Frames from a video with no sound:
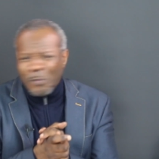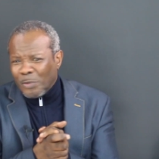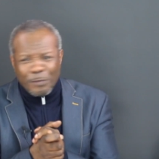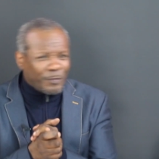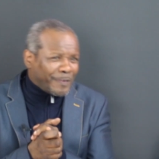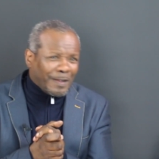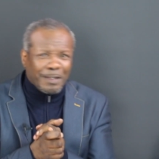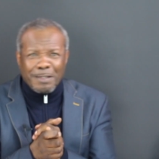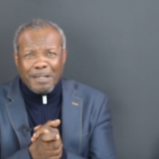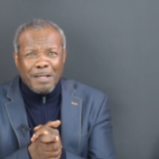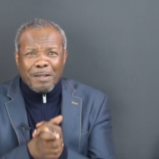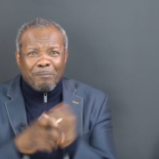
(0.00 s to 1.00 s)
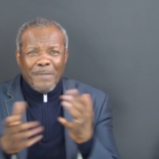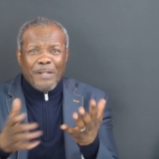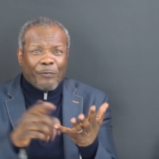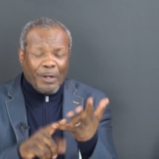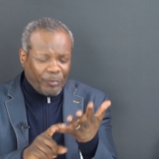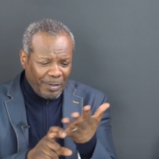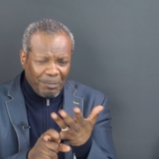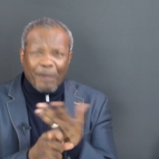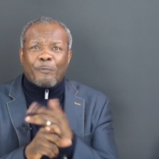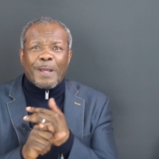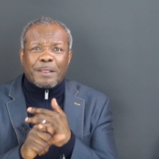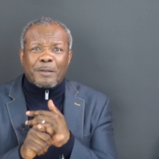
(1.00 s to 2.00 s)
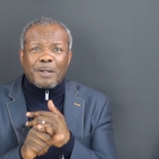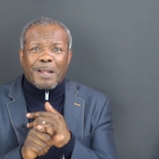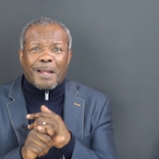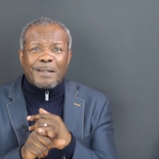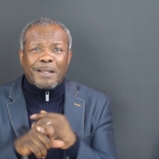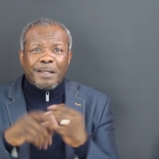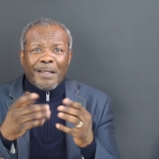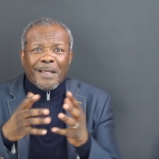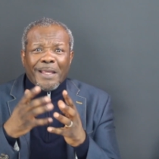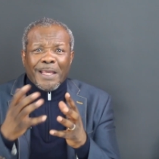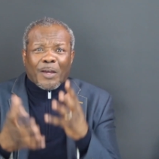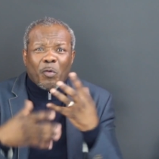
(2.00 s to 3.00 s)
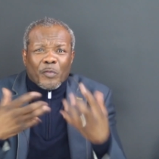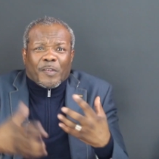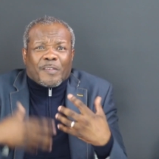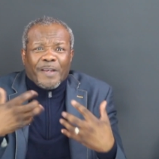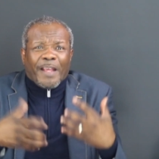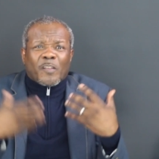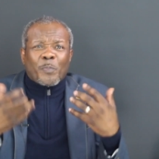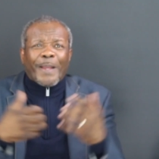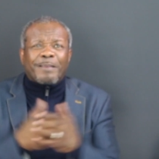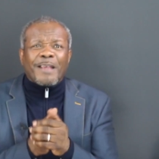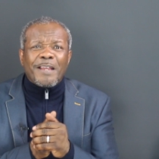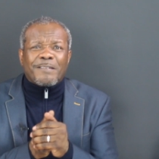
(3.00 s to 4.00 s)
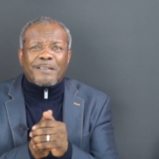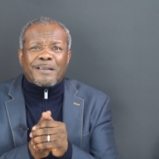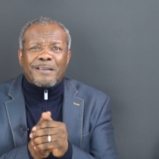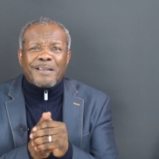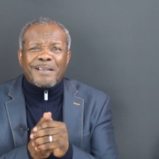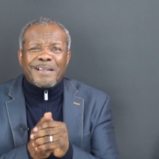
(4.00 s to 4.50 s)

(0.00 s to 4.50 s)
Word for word: So all of a sudden, me, if I share my faith online, it causes an expectation.